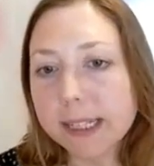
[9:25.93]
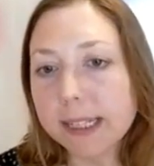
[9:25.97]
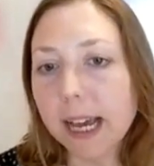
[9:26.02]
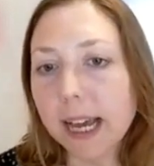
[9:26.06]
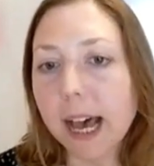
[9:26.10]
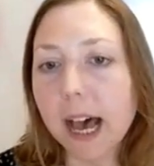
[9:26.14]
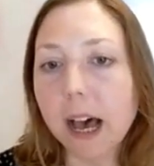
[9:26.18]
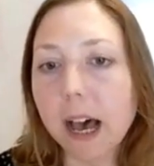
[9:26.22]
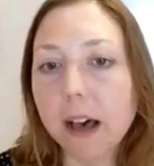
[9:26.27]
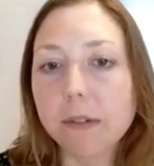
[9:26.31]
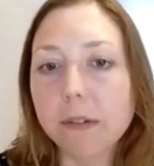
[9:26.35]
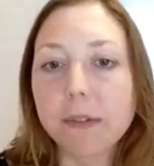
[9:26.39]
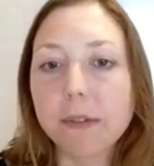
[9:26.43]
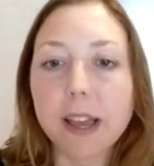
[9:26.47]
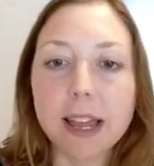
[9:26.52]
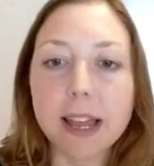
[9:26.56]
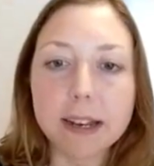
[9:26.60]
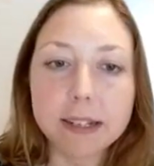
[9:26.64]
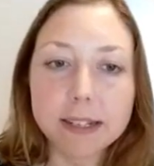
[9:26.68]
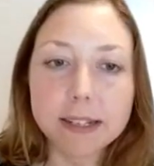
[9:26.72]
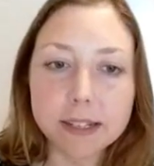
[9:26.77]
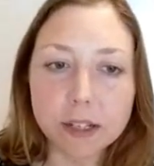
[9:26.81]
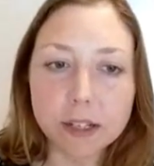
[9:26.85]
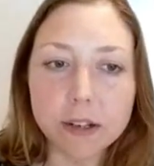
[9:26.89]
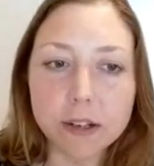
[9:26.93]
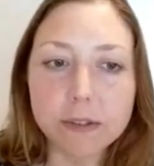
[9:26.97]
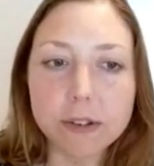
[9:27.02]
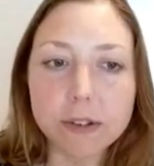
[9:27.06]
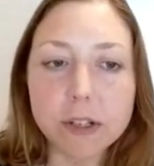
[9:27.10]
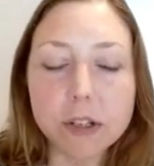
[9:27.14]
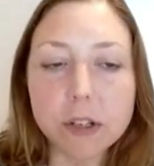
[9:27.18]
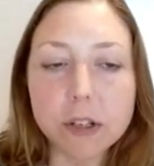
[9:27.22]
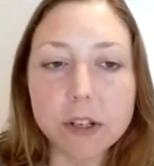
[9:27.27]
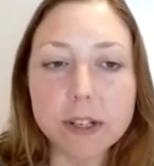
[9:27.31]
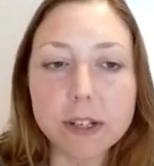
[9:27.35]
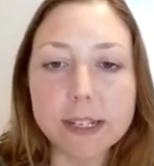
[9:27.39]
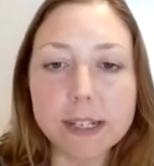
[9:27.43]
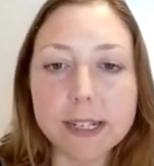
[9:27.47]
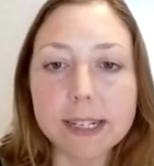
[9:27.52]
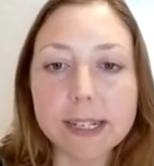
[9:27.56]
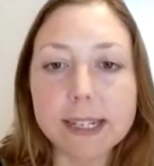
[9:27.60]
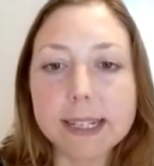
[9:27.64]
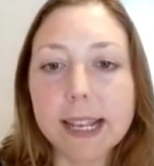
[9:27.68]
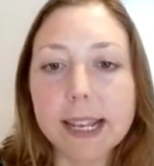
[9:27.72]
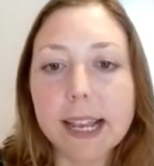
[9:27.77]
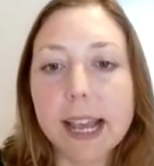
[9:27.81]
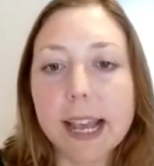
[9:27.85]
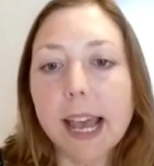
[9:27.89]
with staff and service
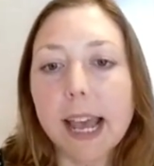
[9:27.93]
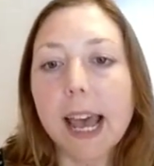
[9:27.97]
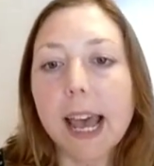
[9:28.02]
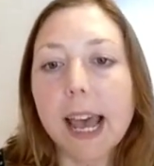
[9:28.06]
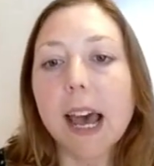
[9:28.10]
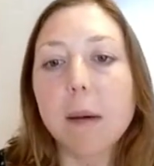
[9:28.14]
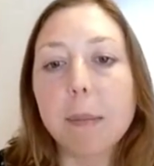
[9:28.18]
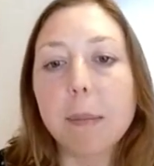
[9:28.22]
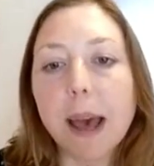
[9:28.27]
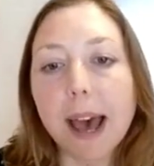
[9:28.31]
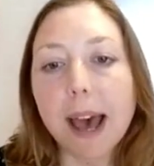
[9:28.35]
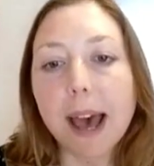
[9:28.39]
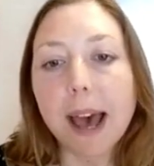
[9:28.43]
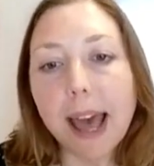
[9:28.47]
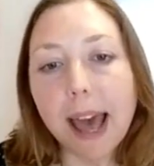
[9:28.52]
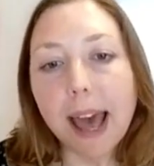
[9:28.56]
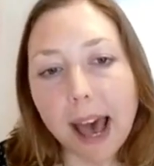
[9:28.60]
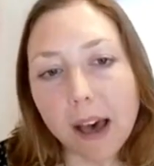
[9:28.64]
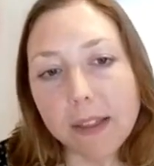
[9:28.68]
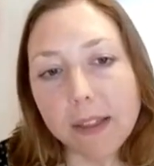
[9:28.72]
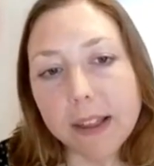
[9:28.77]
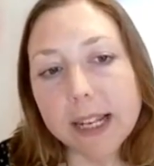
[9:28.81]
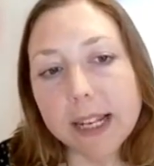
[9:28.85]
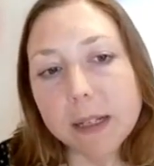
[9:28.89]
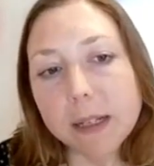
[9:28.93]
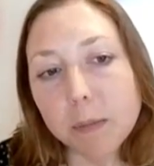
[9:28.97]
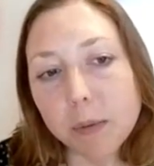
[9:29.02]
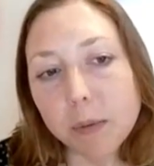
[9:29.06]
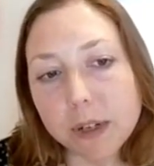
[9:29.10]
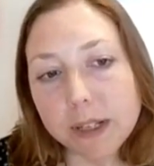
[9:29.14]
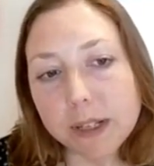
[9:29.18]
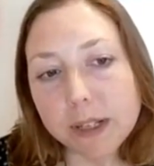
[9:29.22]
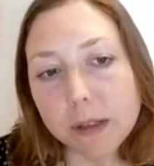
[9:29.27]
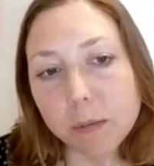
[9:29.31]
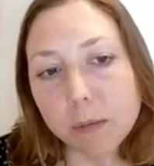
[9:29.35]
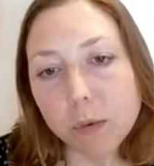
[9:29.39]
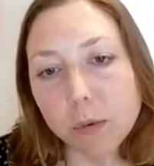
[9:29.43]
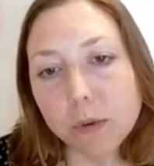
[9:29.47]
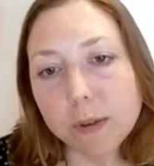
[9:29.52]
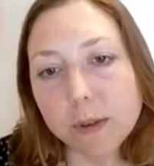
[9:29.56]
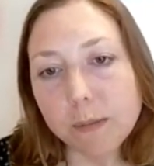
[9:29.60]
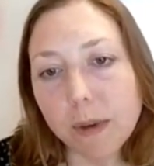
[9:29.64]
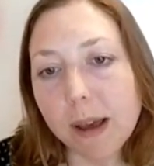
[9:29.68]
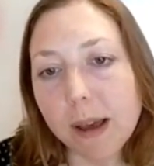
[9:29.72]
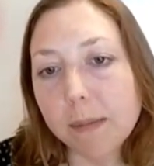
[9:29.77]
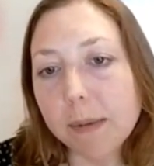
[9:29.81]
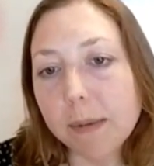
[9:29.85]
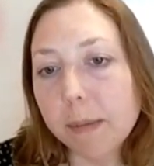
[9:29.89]
users about how these
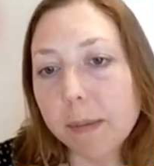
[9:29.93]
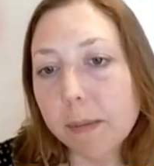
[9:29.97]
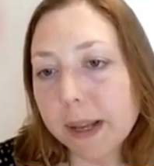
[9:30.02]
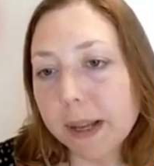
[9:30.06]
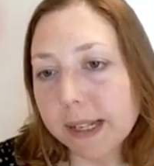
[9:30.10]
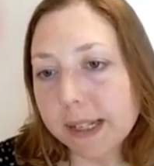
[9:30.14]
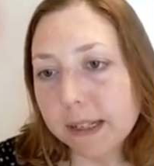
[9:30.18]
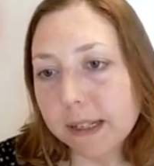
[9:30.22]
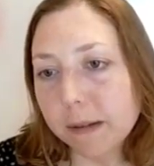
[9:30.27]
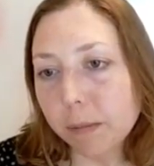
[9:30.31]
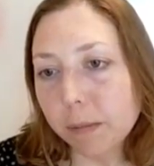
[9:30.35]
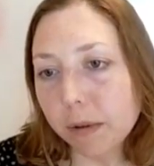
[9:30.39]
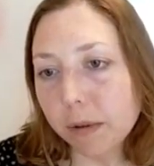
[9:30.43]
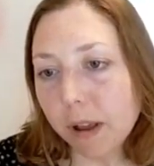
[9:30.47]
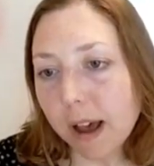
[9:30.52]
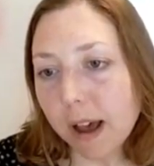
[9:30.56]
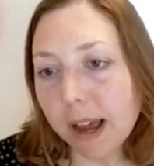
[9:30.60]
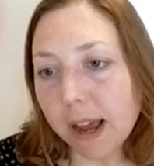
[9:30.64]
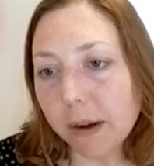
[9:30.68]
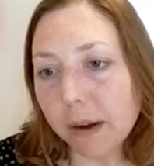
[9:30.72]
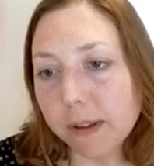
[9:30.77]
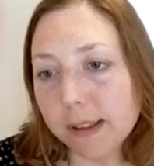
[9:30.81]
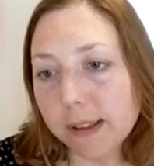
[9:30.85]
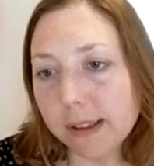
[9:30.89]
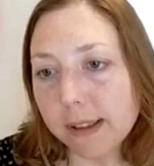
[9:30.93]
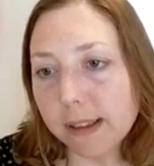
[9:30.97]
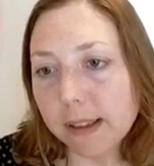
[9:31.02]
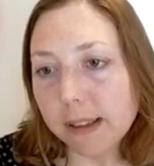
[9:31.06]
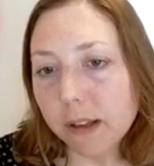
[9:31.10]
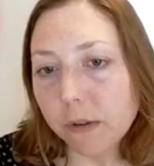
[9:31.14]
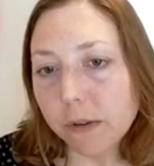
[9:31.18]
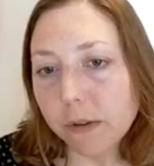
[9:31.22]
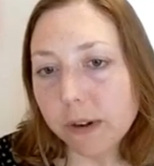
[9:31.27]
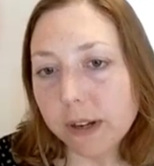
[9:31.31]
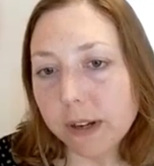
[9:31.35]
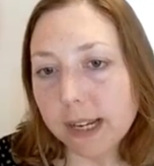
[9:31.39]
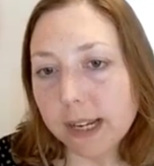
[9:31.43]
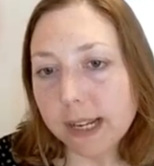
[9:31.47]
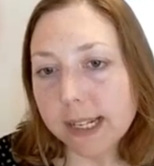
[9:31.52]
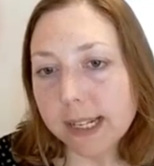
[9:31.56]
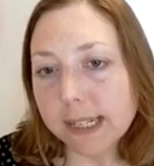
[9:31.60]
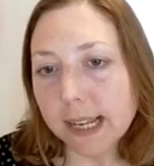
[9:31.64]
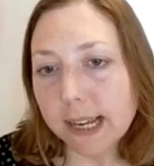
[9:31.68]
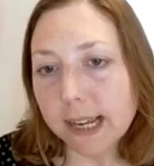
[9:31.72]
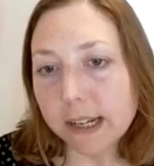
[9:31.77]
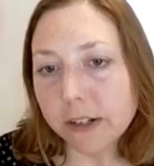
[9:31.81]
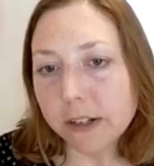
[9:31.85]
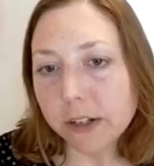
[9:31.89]
principles might be best applied within the
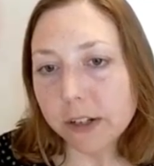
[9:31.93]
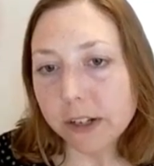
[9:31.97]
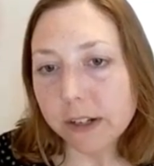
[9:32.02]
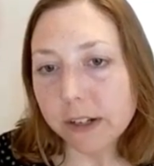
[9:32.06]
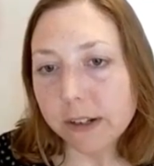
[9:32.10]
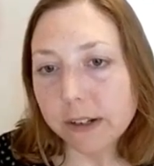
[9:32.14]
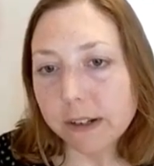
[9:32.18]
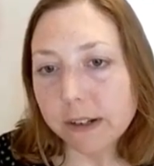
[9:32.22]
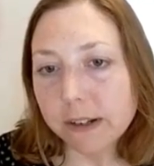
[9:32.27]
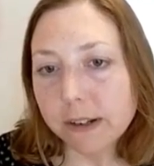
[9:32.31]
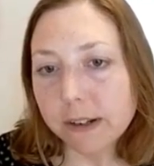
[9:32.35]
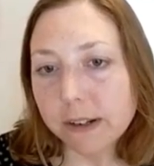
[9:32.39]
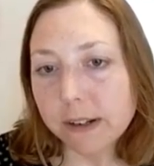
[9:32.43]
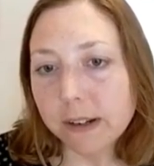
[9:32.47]
organisation.